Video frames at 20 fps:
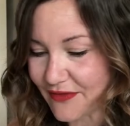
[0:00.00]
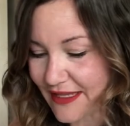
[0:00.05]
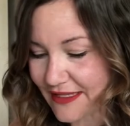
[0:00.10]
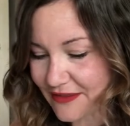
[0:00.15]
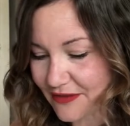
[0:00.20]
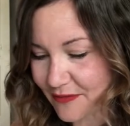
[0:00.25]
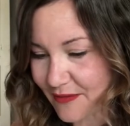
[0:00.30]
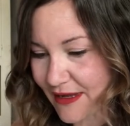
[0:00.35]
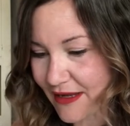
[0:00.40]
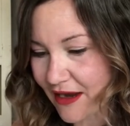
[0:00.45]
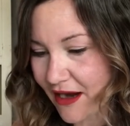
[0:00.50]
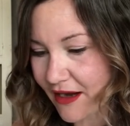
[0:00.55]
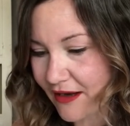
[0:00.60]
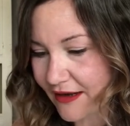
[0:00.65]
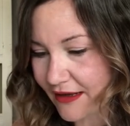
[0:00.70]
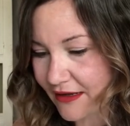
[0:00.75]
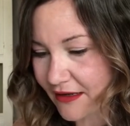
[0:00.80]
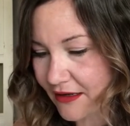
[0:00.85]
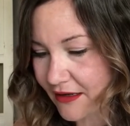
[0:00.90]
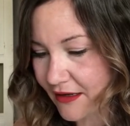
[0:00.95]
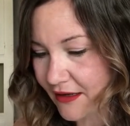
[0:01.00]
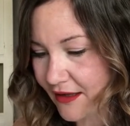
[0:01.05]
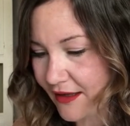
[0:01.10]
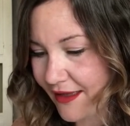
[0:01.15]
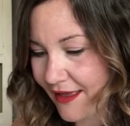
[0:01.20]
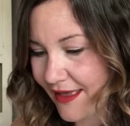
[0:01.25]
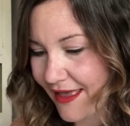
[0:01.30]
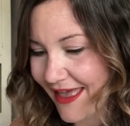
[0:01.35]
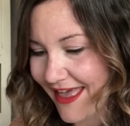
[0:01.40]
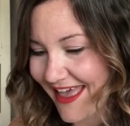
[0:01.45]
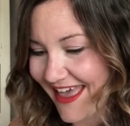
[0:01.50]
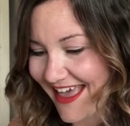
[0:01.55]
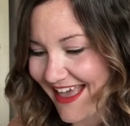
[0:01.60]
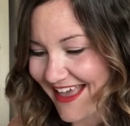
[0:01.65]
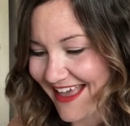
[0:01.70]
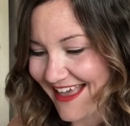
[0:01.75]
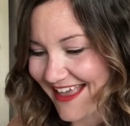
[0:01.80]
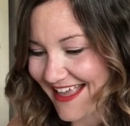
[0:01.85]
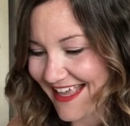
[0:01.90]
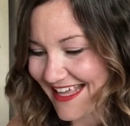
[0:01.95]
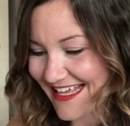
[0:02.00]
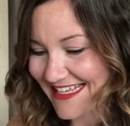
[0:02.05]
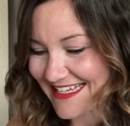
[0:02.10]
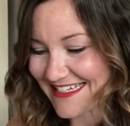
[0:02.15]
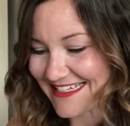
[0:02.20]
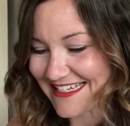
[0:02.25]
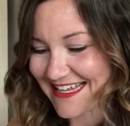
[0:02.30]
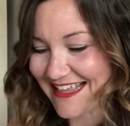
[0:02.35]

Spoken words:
things from my garden, and